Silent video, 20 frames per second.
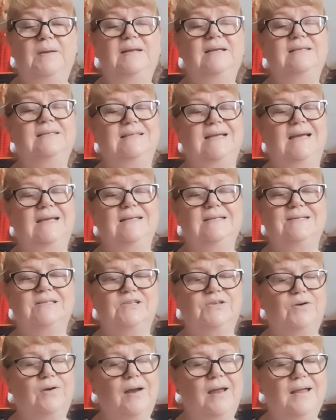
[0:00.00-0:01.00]
but it takes
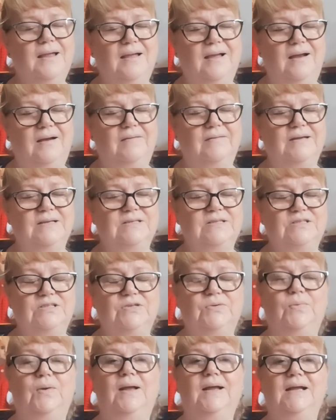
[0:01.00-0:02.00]
great courage to
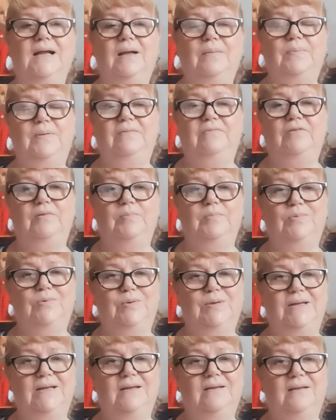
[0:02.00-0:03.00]
wake up every
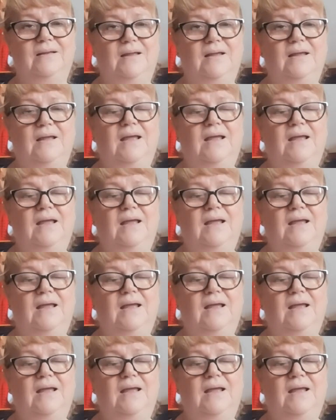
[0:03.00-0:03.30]
morning,